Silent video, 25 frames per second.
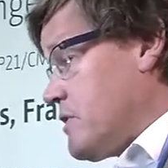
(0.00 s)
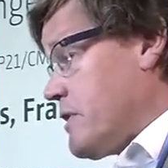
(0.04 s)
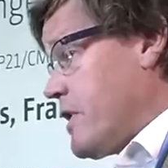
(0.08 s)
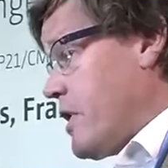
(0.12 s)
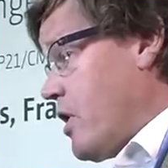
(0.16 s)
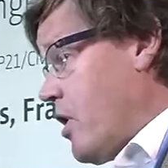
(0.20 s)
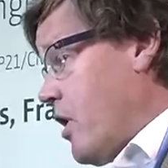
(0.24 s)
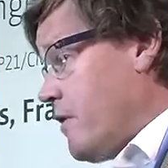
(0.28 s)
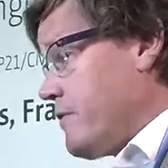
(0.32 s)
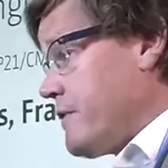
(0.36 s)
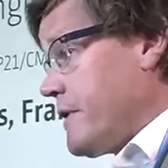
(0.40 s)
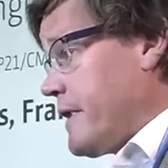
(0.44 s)
that
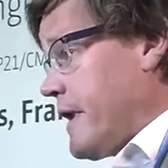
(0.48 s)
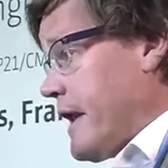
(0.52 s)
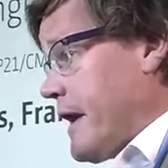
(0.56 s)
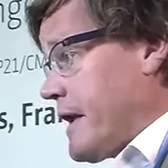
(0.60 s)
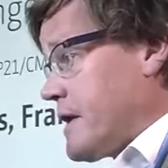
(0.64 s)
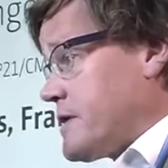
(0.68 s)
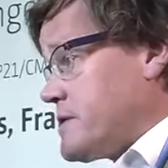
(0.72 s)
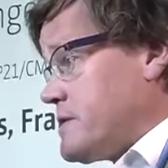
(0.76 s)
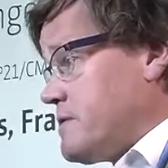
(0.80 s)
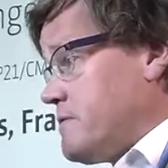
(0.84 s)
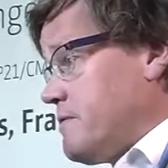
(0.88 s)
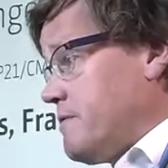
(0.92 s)
over the
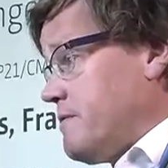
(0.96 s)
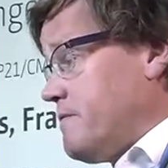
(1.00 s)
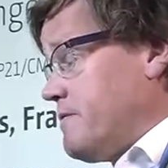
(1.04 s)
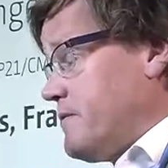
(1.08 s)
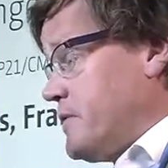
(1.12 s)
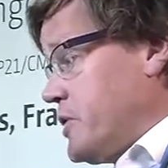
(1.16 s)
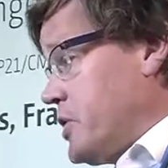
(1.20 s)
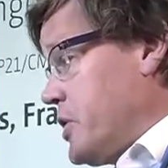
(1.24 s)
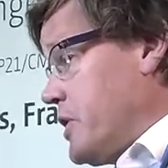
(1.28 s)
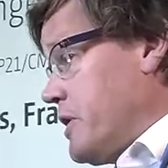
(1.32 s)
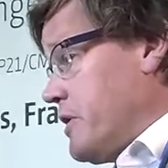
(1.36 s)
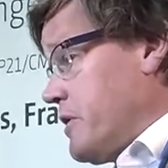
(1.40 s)
next
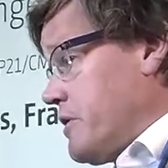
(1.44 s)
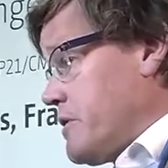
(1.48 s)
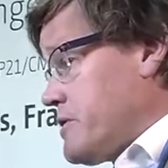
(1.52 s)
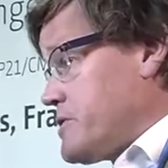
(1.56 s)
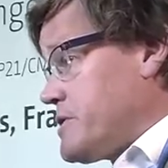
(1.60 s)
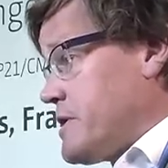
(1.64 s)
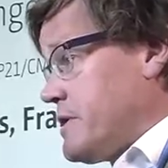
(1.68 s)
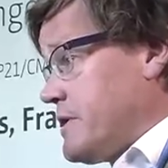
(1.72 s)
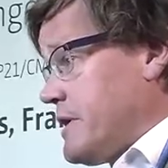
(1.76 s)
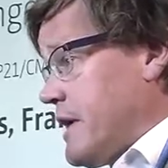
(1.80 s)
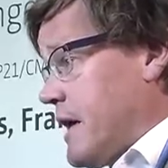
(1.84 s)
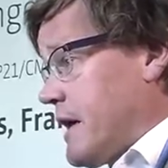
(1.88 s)

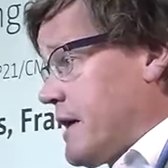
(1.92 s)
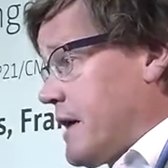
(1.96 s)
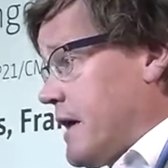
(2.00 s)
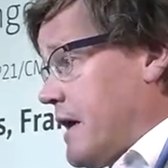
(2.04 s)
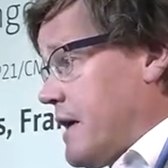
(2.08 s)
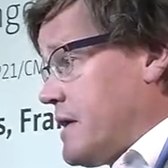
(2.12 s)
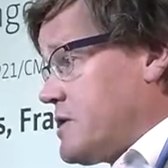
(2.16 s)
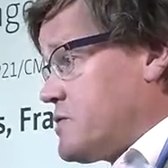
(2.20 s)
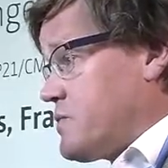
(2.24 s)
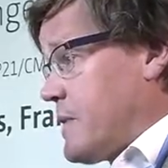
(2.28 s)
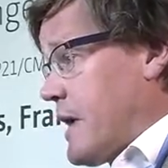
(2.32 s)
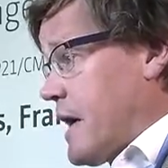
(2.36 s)
years and
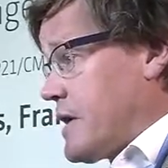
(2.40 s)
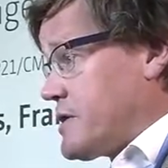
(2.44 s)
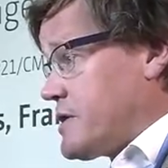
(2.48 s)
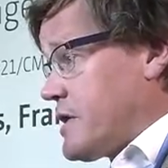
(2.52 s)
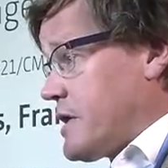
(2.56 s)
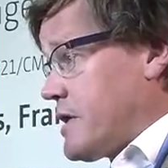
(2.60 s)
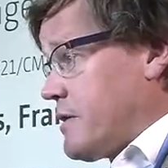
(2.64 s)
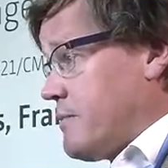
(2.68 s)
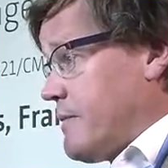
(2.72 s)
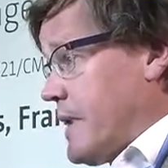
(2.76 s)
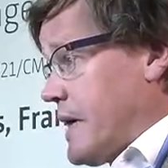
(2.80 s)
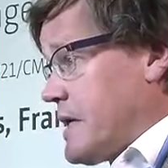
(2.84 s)
decades we actually
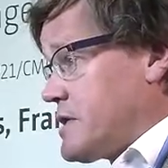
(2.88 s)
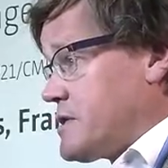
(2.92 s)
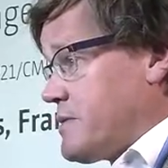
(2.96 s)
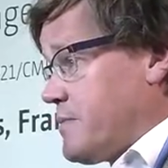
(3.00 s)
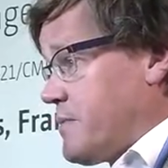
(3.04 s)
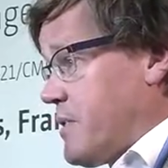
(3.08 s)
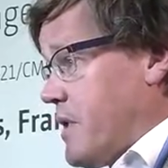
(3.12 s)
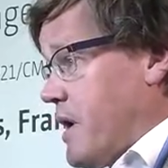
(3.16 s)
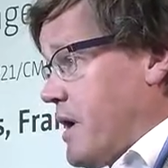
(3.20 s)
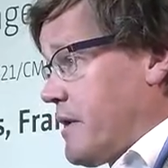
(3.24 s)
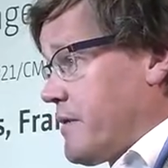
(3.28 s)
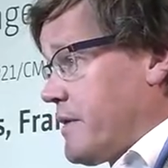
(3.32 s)
can make some
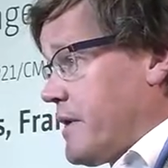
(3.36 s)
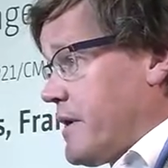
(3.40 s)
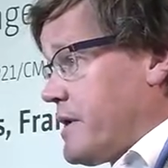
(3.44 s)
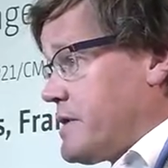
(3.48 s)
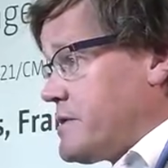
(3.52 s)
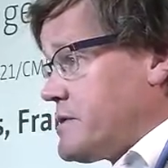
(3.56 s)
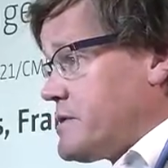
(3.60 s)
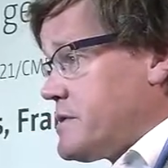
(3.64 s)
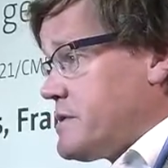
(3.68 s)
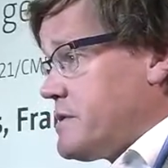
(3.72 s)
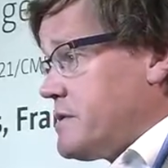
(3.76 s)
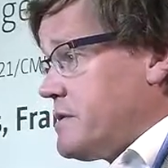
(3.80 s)

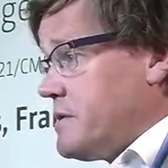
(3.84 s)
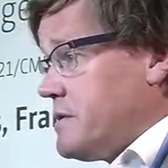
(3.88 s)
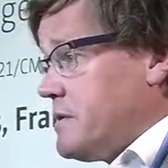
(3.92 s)
progress.